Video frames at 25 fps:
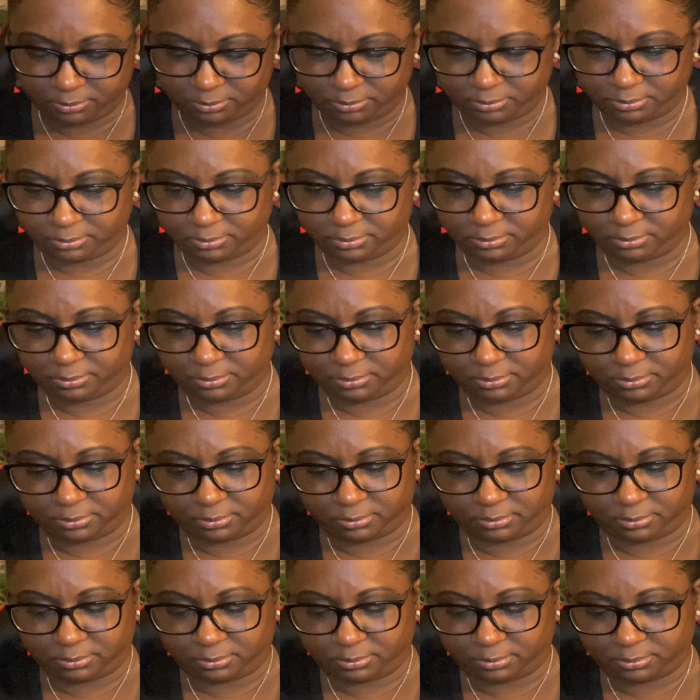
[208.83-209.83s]

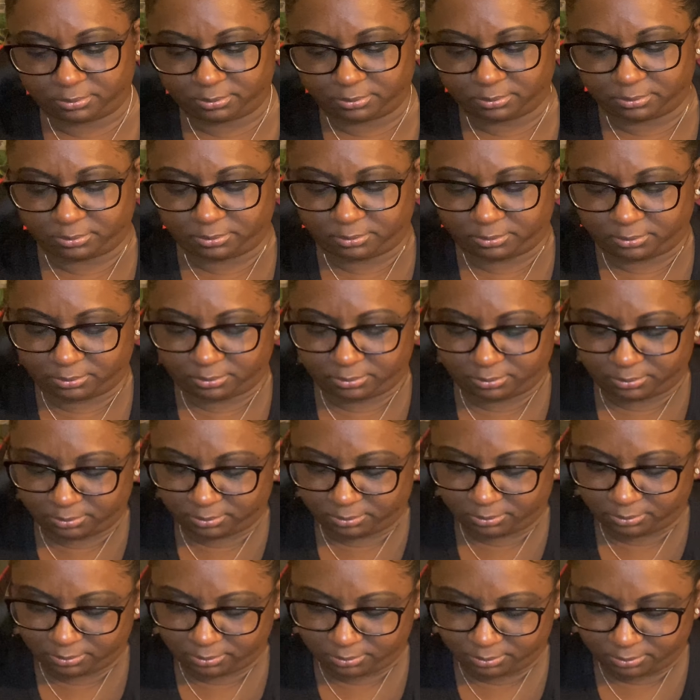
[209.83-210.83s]

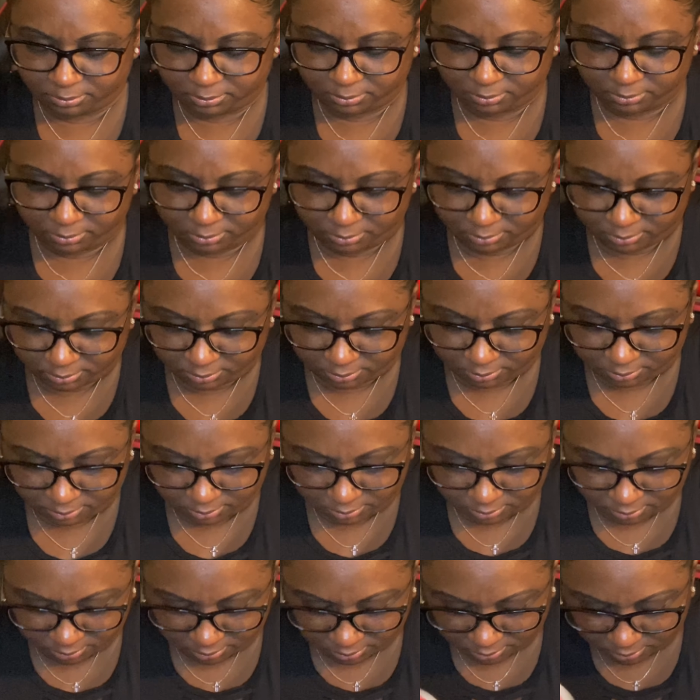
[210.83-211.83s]

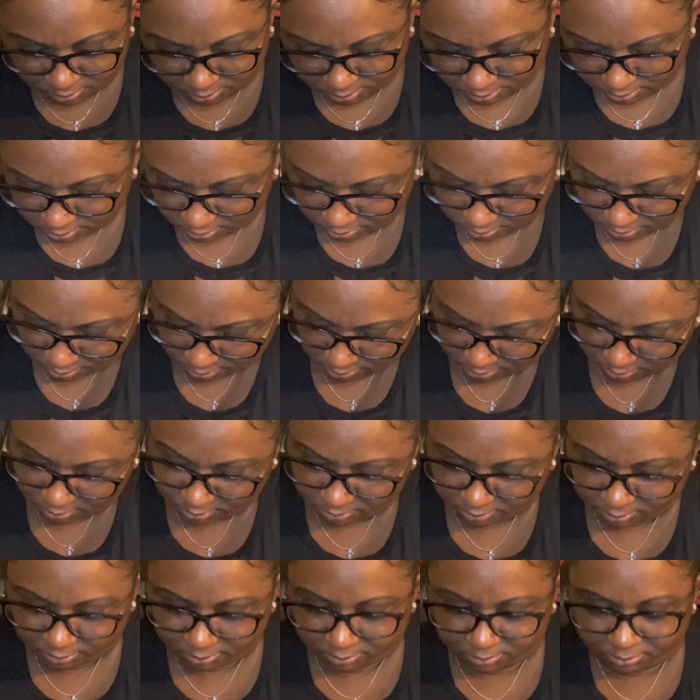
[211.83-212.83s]

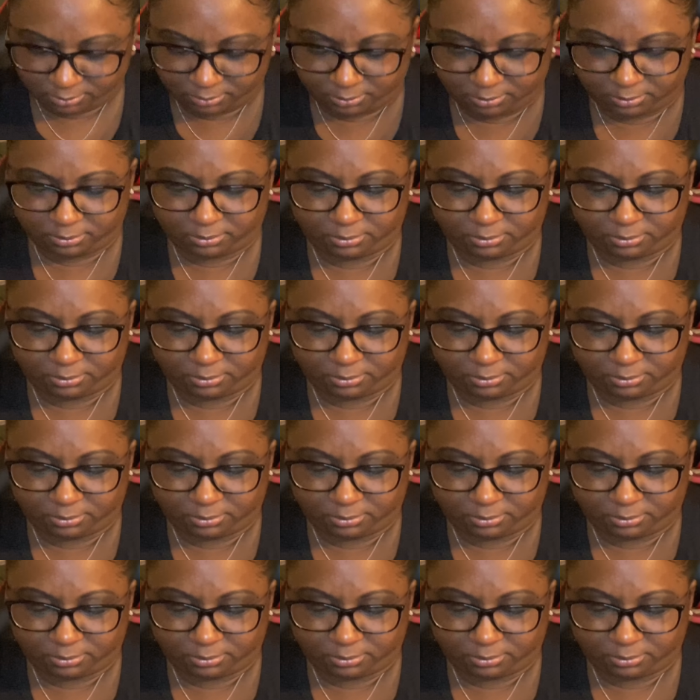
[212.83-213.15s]
The person shown says nothing.